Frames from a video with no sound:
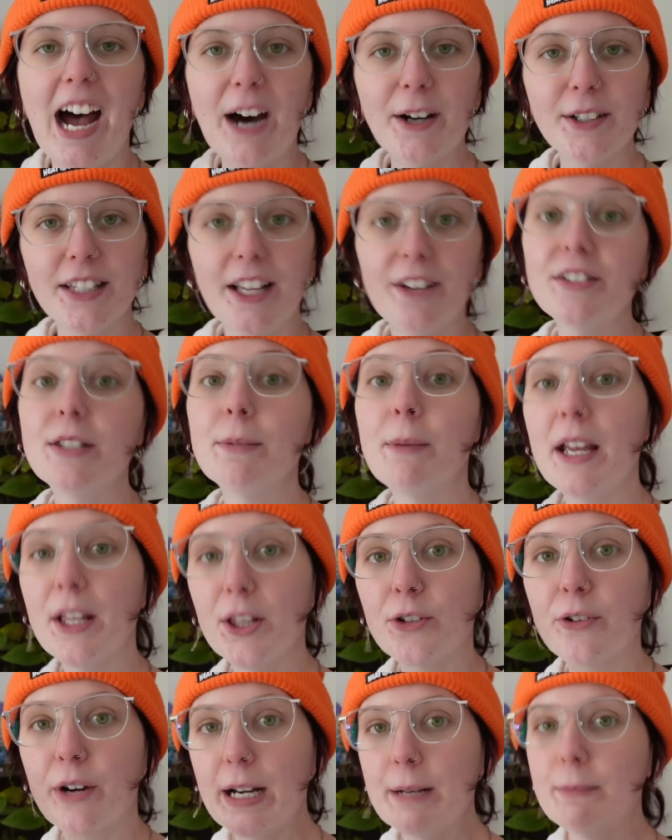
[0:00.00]
I would love to make
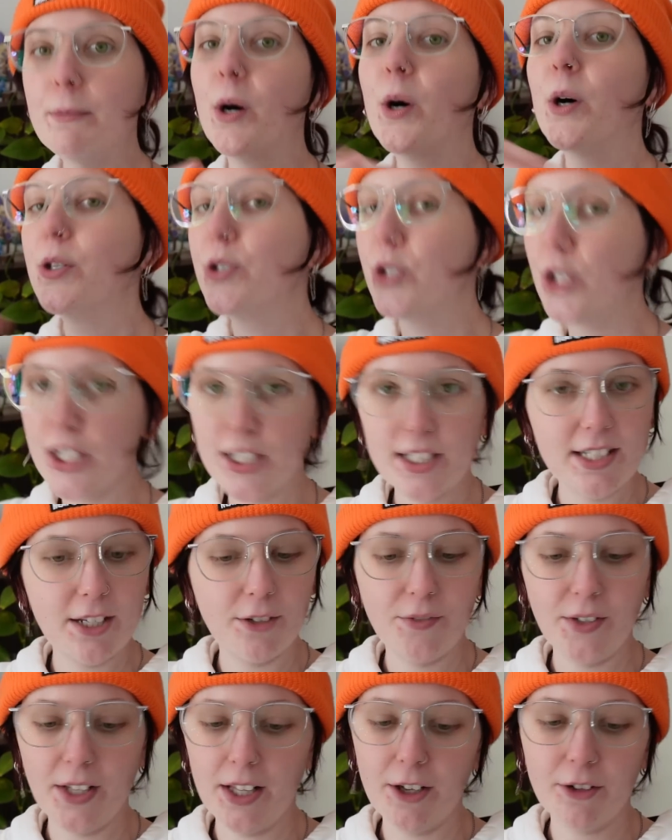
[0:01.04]
3 more just to
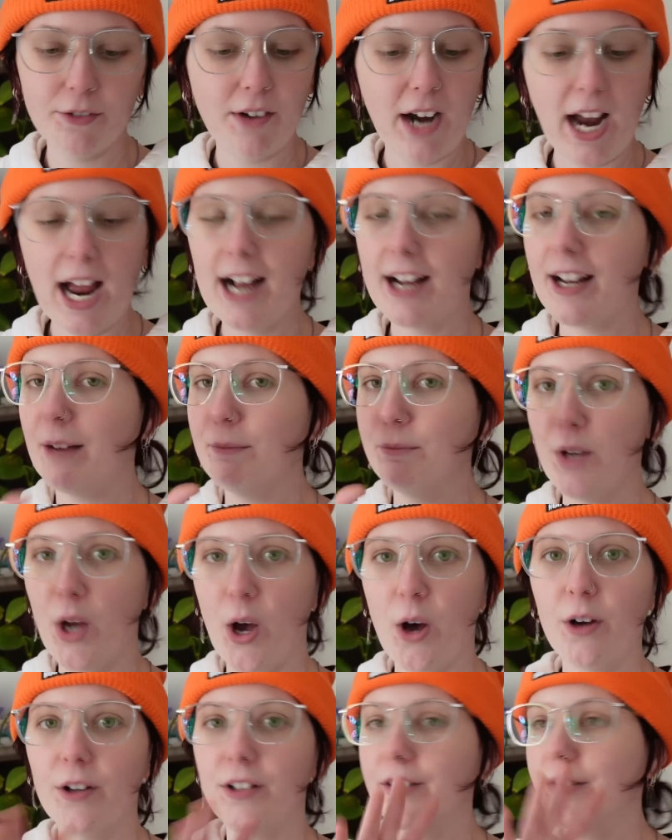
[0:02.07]
fill a rack. I'm
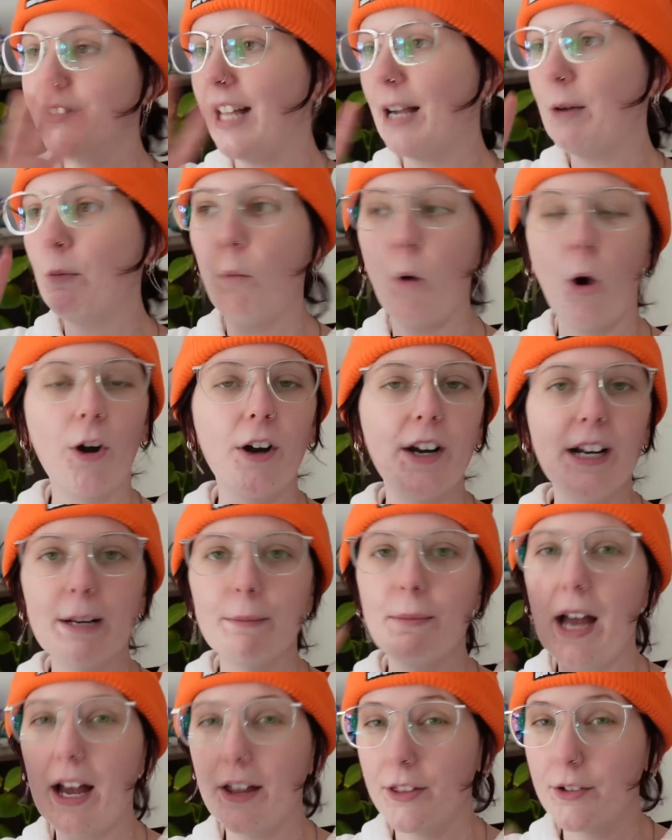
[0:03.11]
not like worrying
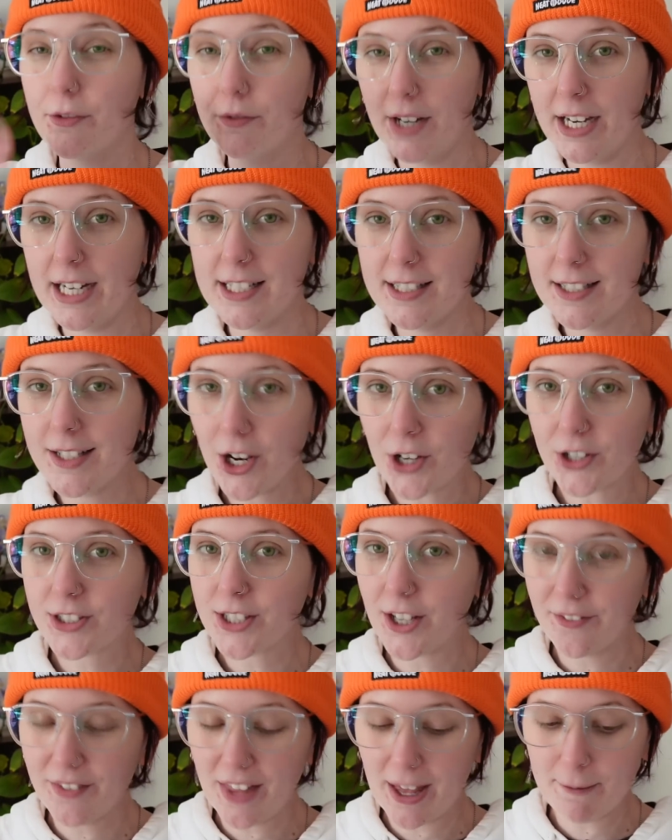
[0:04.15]
about the restocks
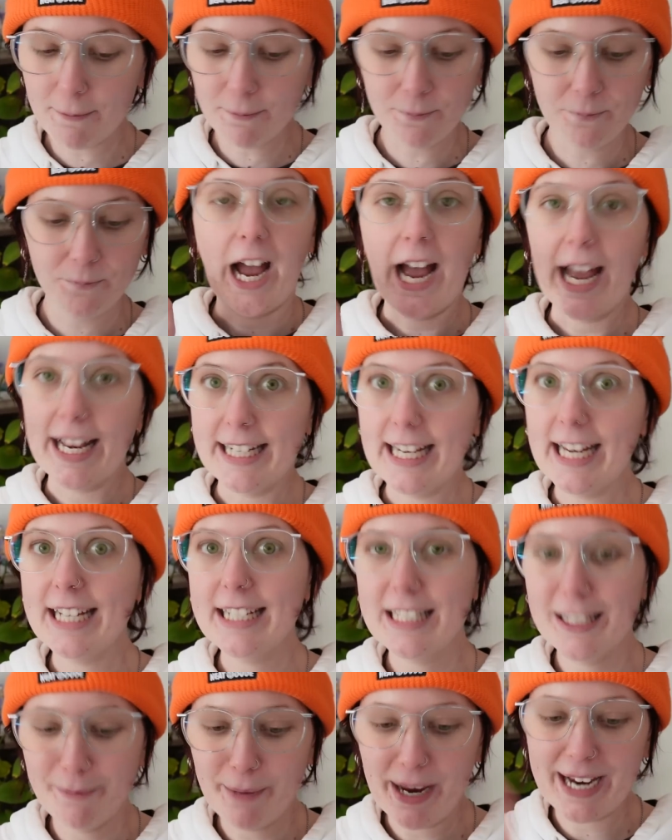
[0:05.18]
of them. I
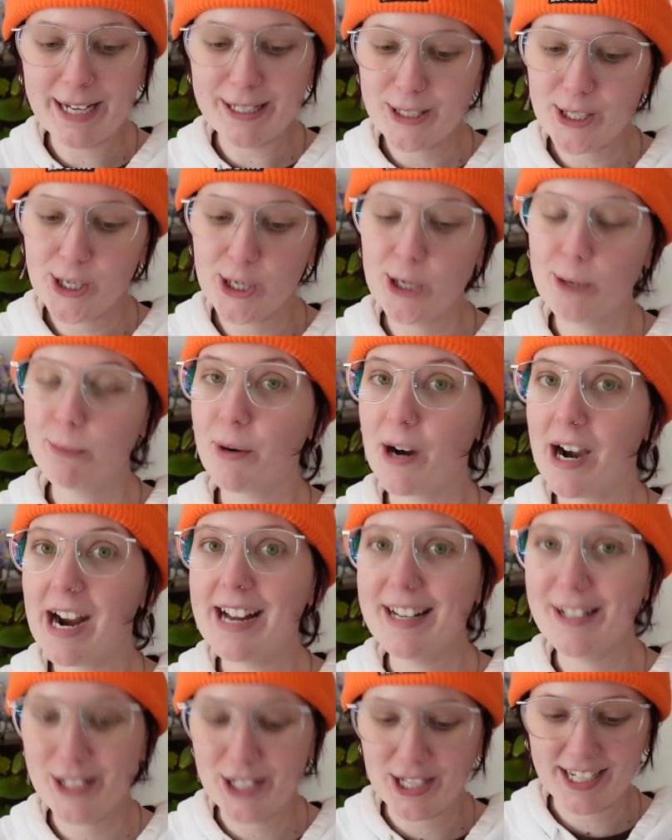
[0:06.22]
need to make 2
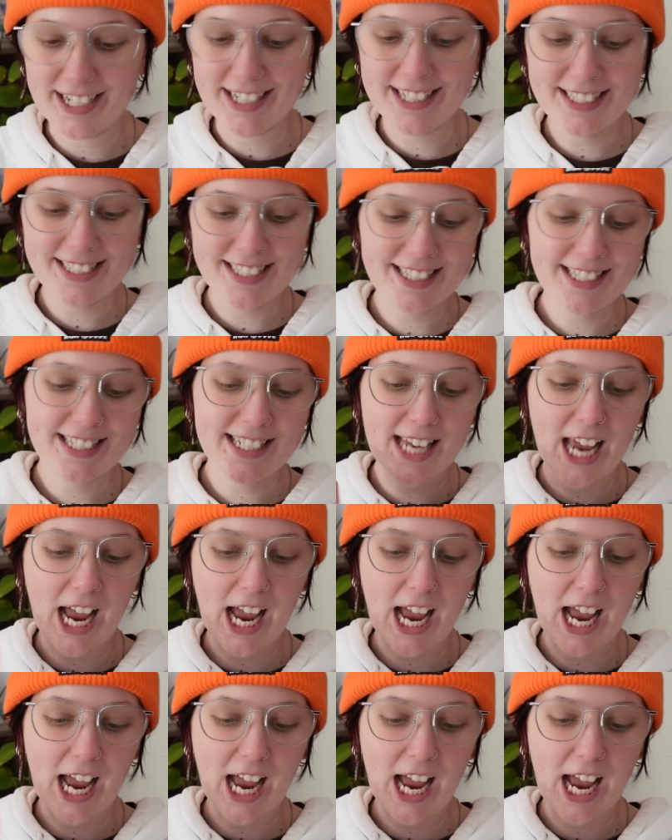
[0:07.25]
brown chickens.